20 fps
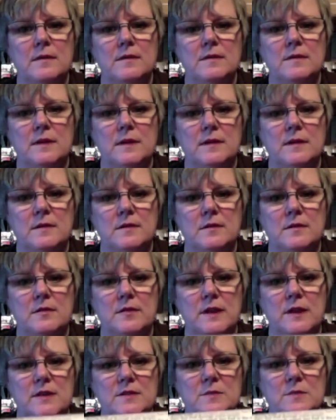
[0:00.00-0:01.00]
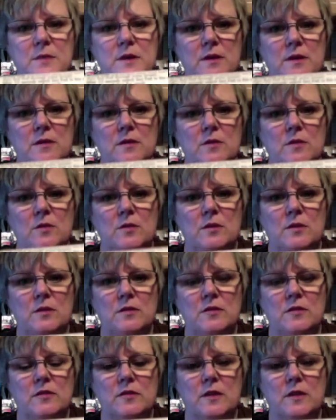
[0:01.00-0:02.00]
I don't know if that's better or
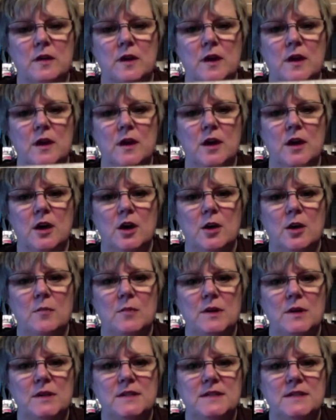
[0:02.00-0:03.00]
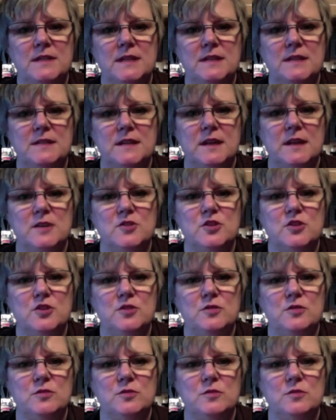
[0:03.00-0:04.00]
worse. But you see it tells
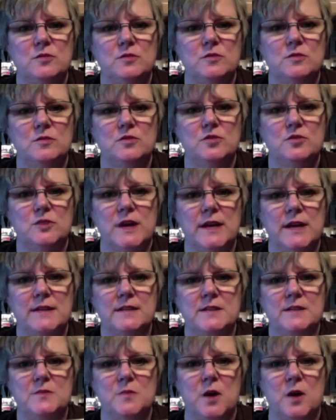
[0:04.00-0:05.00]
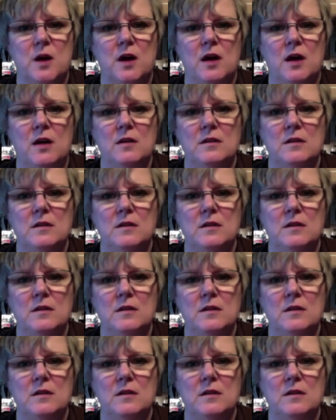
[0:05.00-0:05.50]
you trace small,